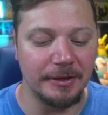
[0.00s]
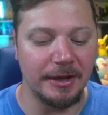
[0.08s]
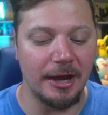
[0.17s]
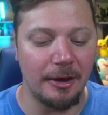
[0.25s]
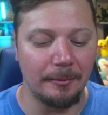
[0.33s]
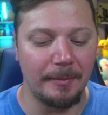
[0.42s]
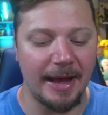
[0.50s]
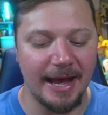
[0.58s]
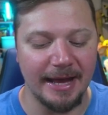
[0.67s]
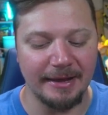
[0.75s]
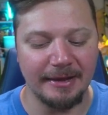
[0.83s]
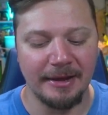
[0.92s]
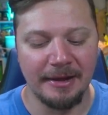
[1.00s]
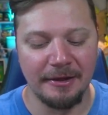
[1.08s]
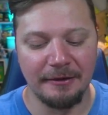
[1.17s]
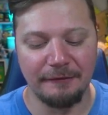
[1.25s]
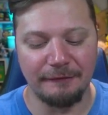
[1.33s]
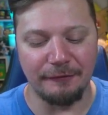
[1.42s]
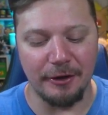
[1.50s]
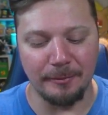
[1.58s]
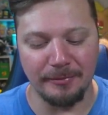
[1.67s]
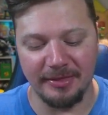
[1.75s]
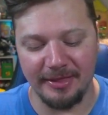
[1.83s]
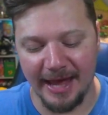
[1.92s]
come back
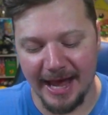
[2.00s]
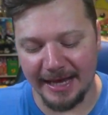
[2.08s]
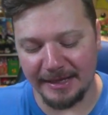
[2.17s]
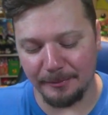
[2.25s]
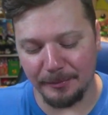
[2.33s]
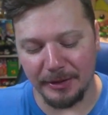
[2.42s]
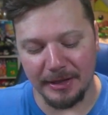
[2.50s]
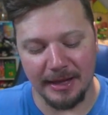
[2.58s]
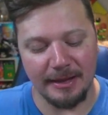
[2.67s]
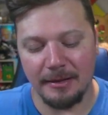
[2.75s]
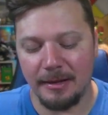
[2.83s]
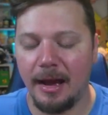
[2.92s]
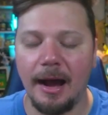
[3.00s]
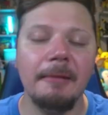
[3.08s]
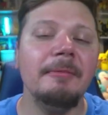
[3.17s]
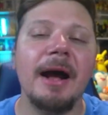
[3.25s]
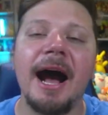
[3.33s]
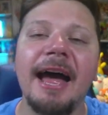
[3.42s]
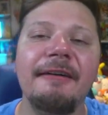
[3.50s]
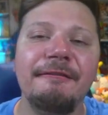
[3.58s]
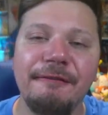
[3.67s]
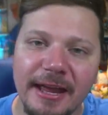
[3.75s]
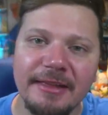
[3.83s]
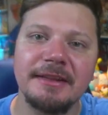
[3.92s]
from that. But I have
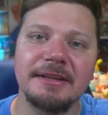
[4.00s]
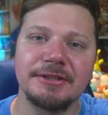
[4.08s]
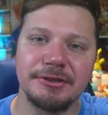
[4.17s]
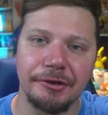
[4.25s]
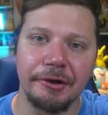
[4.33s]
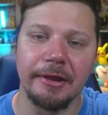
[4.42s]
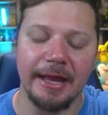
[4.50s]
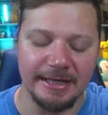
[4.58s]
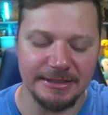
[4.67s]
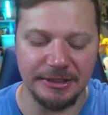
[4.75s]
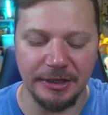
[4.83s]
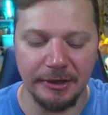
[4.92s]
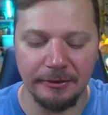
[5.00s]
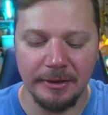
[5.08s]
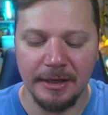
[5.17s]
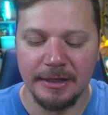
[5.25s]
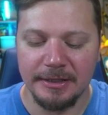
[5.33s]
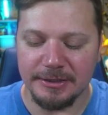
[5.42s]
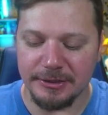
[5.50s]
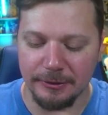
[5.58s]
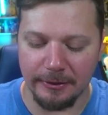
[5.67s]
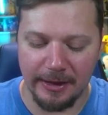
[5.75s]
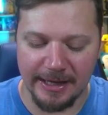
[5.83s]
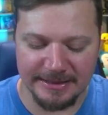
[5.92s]
faith in Snorlax, you know?
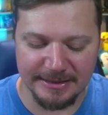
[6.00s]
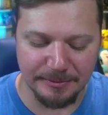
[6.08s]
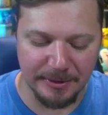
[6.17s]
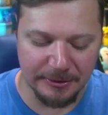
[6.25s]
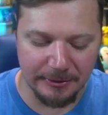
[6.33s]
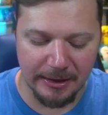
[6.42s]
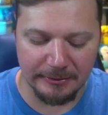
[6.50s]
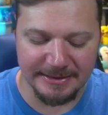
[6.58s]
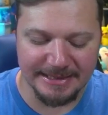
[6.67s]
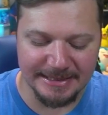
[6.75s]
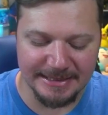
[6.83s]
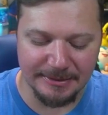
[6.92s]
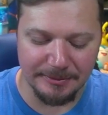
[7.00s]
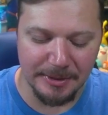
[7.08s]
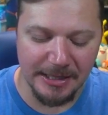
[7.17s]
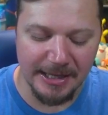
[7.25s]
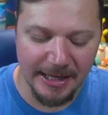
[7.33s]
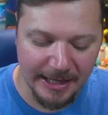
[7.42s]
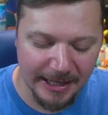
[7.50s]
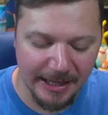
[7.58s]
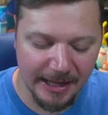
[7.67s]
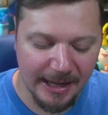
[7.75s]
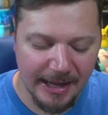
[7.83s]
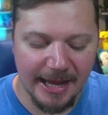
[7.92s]
Snorlax has been around since the
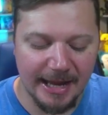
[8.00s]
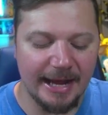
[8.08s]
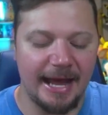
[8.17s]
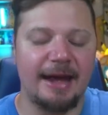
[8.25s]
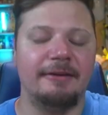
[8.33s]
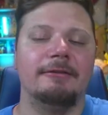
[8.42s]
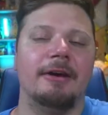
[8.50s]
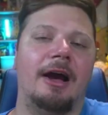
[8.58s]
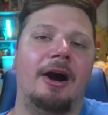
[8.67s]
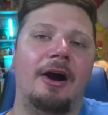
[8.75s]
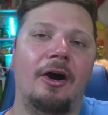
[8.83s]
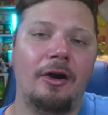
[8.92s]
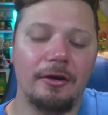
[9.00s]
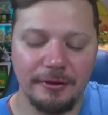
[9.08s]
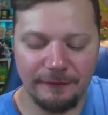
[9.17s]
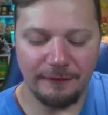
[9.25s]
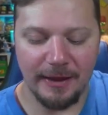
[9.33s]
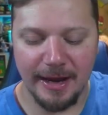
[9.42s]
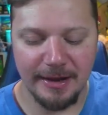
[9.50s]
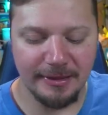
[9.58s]
beginning, and I have all the faith